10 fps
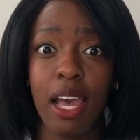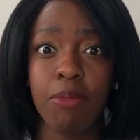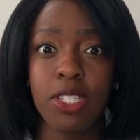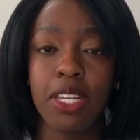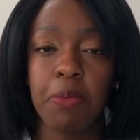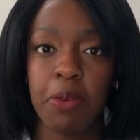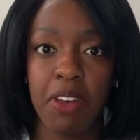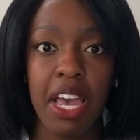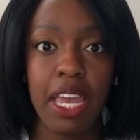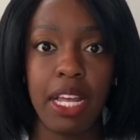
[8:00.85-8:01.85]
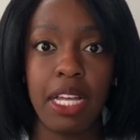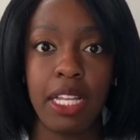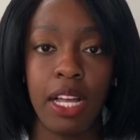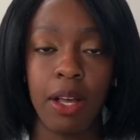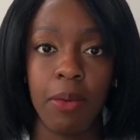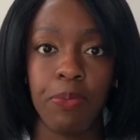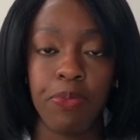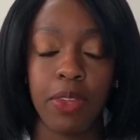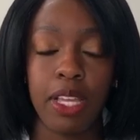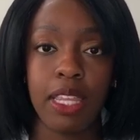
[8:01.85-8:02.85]
I'm just gonna provide
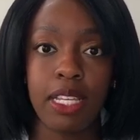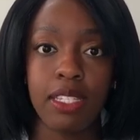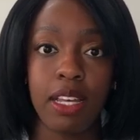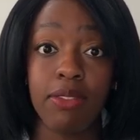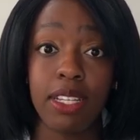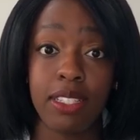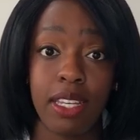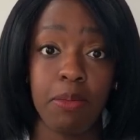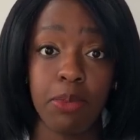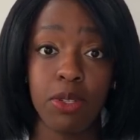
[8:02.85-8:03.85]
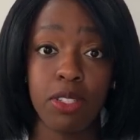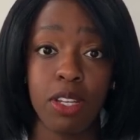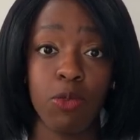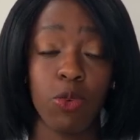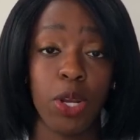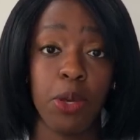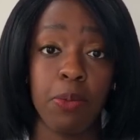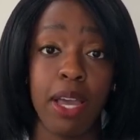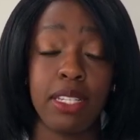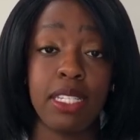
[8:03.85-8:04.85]
a list of examples of where you
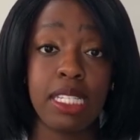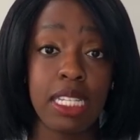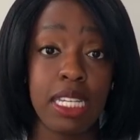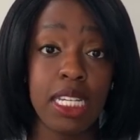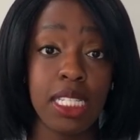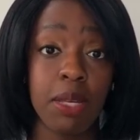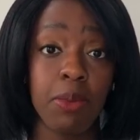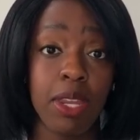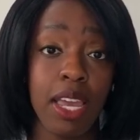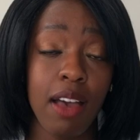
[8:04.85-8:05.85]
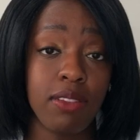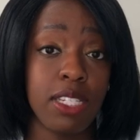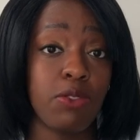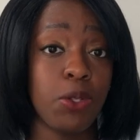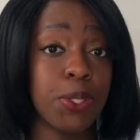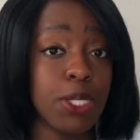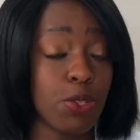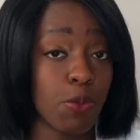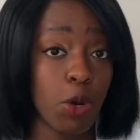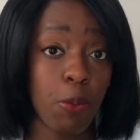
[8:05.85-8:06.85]
might see somebody have difficulties
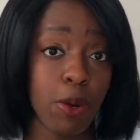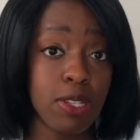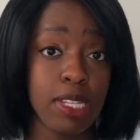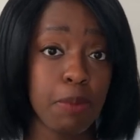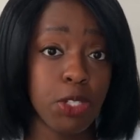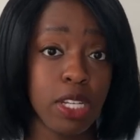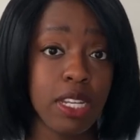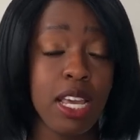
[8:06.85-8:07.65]
with proprioception.